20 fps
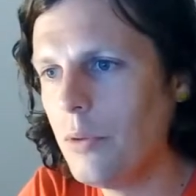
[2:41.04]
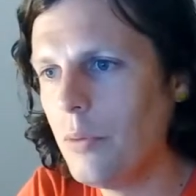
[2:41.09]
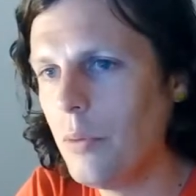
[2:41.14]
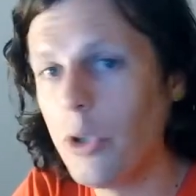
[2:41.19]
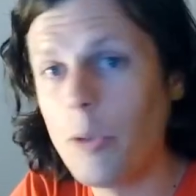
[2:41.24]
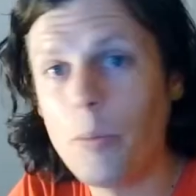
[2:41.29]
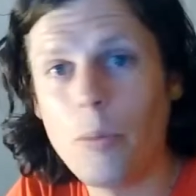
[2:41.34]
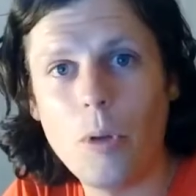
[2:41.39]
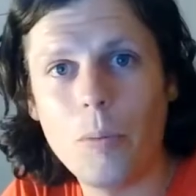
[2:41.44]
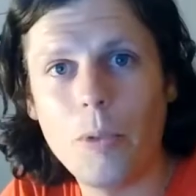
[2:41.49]

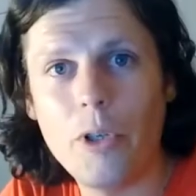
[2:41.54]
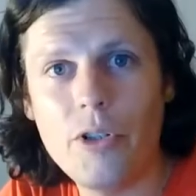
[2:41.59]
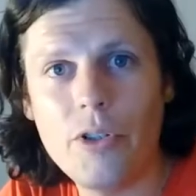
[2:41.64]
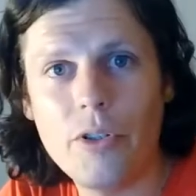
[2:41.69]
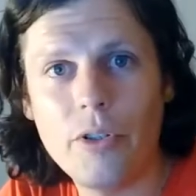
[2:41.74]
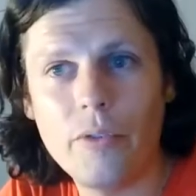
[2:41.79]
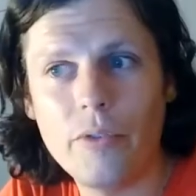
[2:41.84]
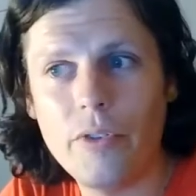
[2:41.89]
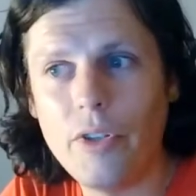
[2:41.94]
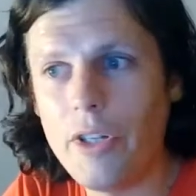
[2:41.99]
what I probably
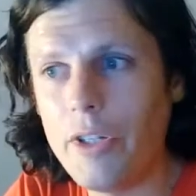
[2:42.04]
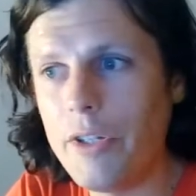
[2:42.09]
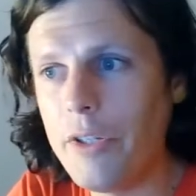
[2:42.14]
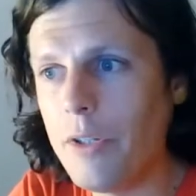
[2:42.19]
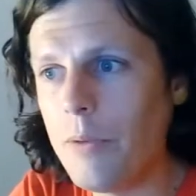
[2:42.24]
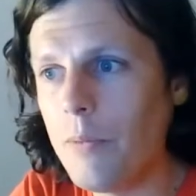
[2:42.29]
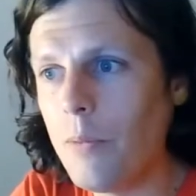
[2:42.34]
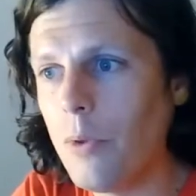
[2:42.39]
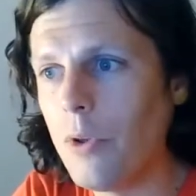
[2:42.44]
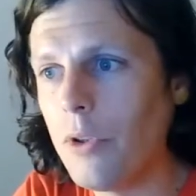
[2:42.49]
should have done,
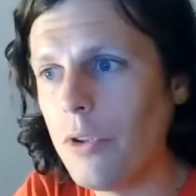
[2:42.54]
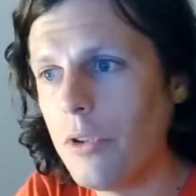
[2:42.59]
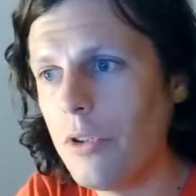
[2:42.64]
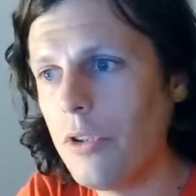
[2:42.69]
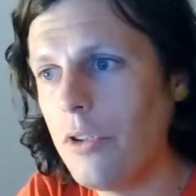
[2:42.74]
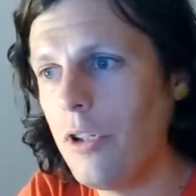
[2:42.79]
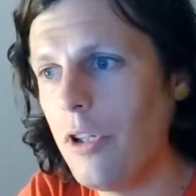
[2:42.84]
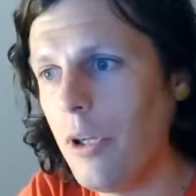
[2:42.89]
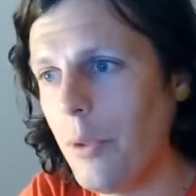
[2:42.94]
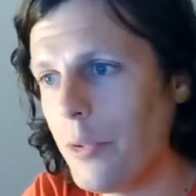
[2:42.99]
and what
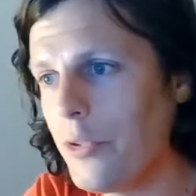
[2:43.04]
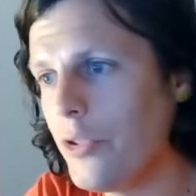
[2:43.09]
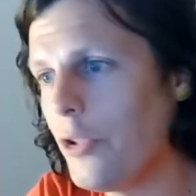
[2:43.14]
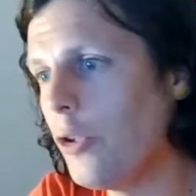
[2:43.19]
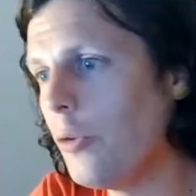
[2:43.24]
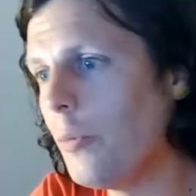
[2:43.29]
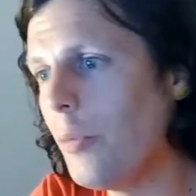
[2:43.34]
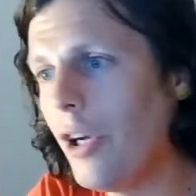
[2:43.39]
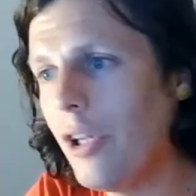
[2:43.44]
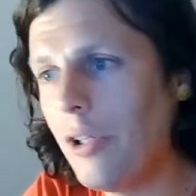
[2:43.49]
I was
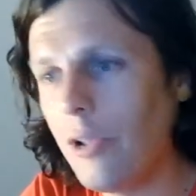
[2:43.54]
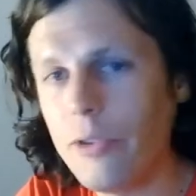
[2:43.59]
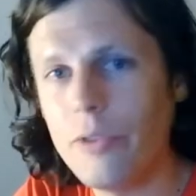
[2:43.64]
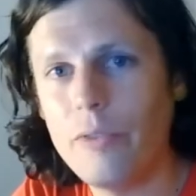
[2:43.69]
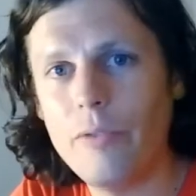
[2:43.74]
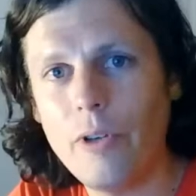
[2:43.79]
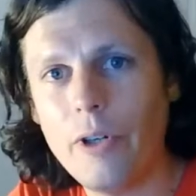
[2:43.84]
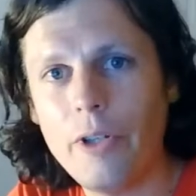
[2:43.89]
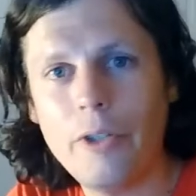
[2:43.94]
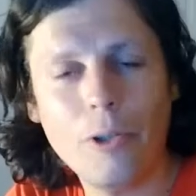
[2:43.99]
told by lots
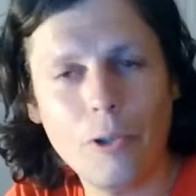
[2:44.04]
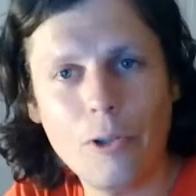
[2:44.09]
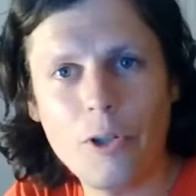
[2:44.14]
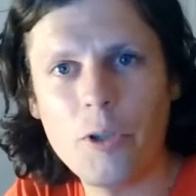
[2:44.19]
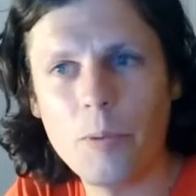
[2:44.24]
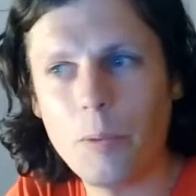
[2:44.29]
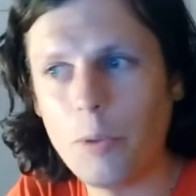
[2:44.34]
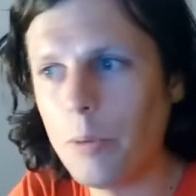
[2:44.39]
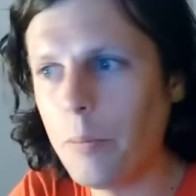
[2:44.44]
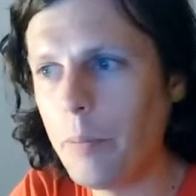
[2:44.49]
of very
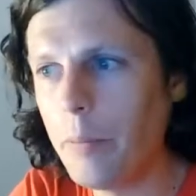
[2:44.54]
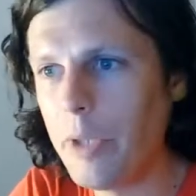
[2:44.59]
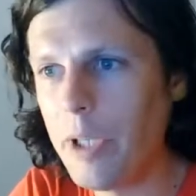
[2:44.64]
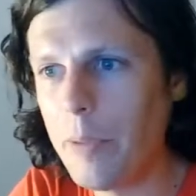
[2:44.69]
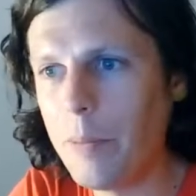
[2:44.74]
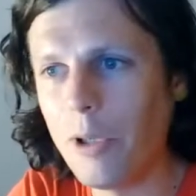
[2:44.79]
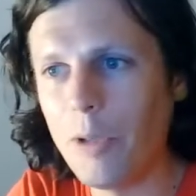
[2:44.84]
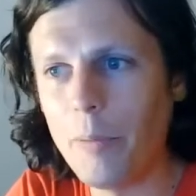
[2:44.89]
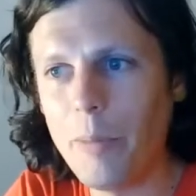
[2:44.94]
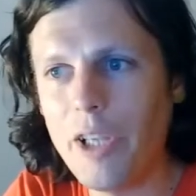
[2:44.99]
knowledgeable
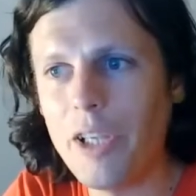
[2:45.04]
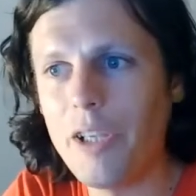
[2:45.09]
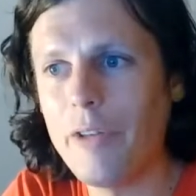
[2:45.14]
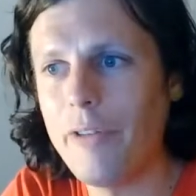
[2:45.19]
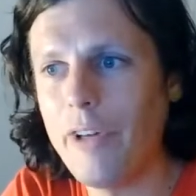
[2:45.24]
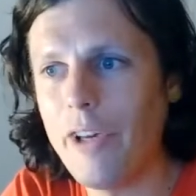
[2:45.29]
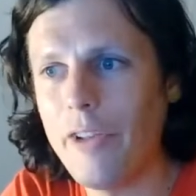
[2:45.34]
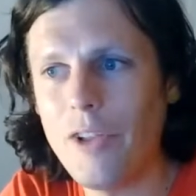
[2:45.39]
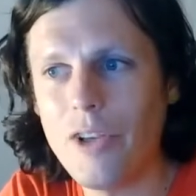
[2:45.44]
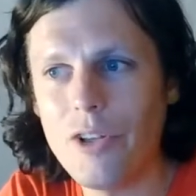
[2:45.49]
people at Maker
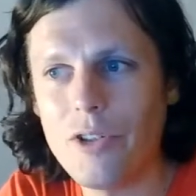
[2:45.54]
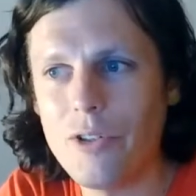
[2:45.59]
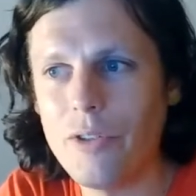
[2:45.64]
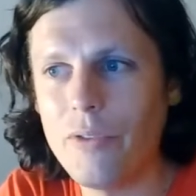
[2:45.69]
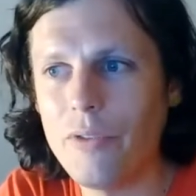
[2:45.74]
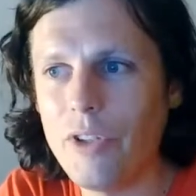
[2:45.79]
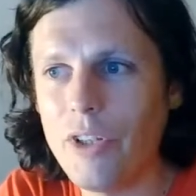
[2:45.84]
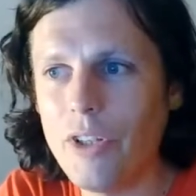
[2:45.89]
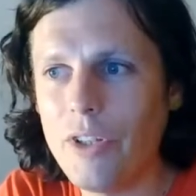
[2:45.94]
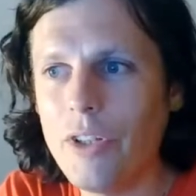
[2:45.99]
Faire that I should
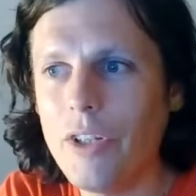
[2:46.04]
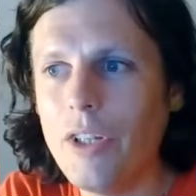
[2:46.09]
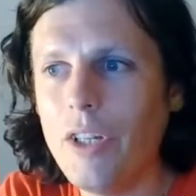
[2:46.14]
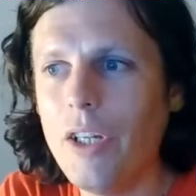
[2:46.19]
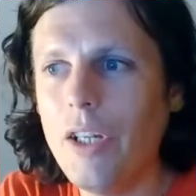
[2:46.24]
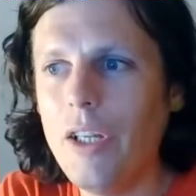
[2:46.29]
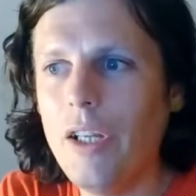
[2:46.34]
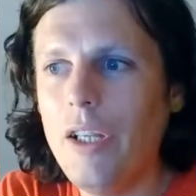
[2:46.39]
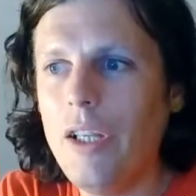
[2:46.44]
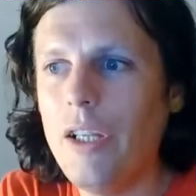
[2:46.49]
have done,
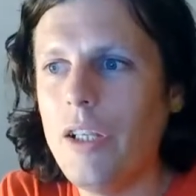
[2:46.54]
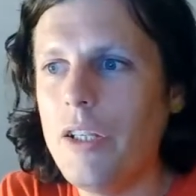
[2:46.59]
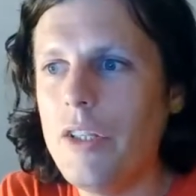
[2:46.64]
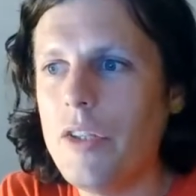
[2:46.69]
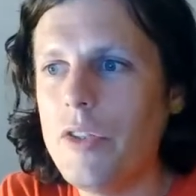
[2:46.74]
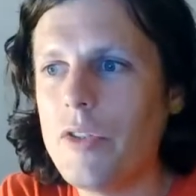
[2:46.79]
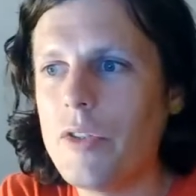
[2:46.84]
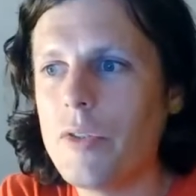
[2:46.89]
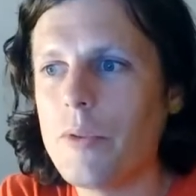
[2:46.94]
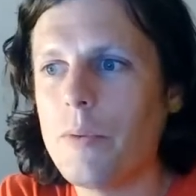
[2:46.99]

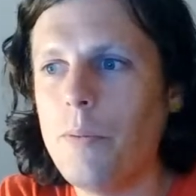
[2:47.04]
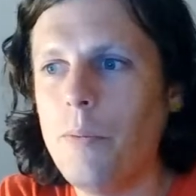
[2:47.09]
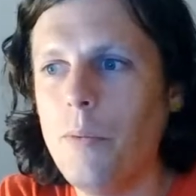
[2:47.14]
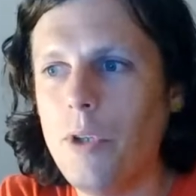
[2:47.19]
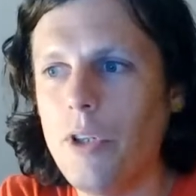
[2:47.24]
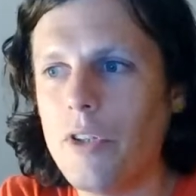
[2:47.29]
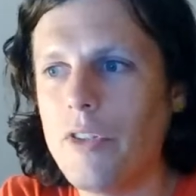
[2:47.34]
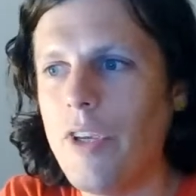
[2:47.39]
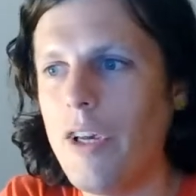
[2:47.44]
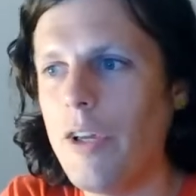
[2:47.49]
is
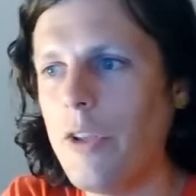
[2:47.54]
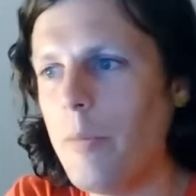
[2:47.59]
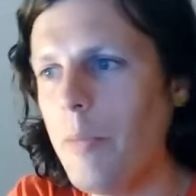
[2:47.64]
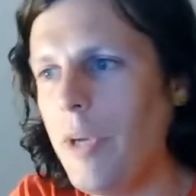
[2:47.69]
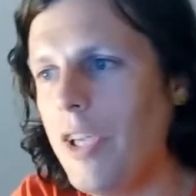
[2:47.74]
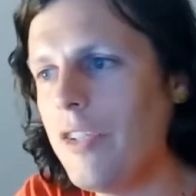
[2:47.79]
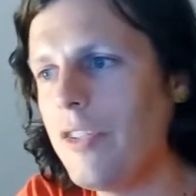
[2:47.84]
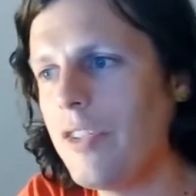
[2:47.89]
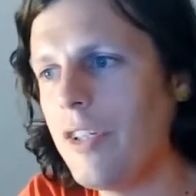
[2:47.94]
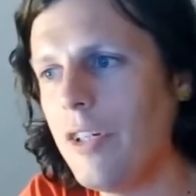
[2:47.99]
worked out the
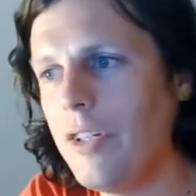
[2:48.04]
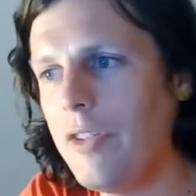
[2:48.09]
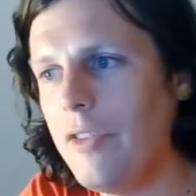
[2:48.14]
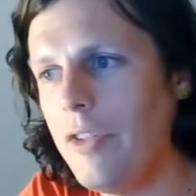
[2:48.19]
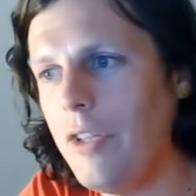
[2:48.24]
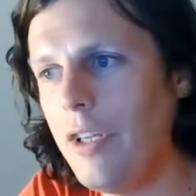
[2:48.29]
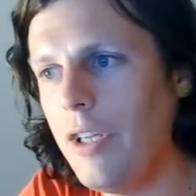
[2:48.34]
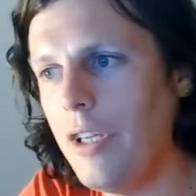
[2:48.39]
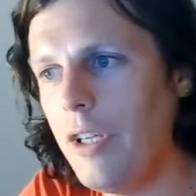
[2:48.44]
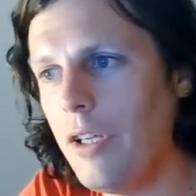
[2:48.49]
basic
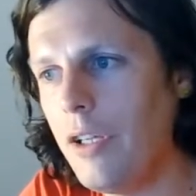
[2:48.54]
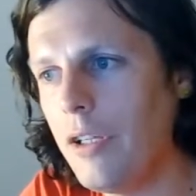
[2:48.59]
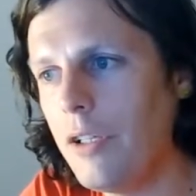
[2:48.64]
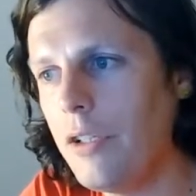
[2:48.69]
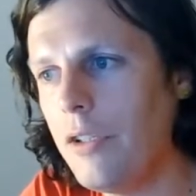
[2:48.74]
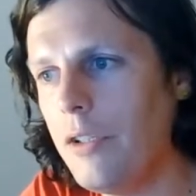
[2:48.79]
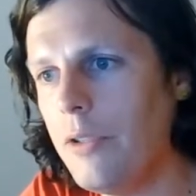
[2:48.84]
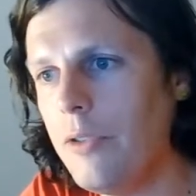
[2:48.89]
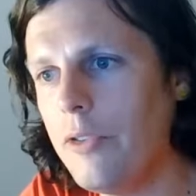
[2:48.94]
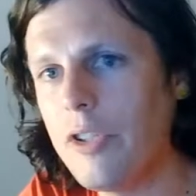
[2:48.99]
idea
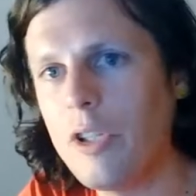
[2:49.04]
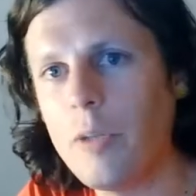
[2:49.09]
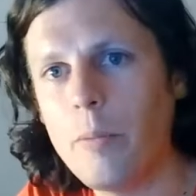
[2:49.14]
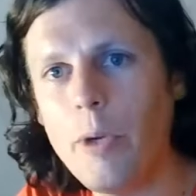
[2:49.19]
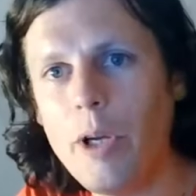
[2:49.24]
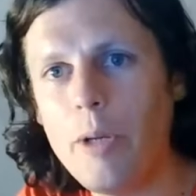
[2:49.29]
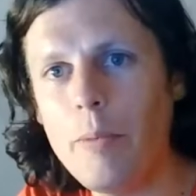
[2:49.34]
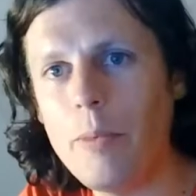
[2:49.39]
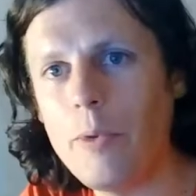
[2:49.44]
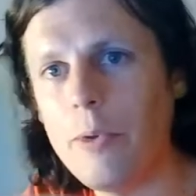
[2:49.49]
using a
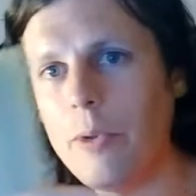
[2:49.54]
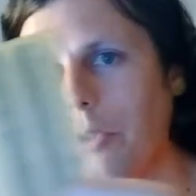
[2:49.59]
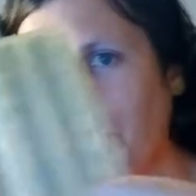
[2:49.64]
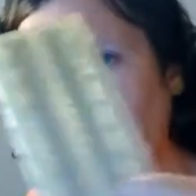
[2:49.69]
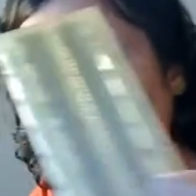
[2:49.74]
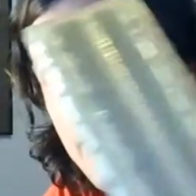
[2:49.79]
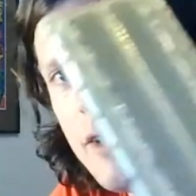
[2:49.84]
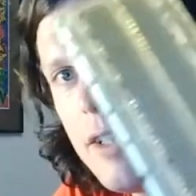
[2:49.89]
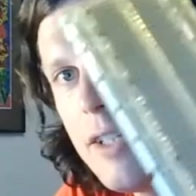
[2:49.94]
breadboard like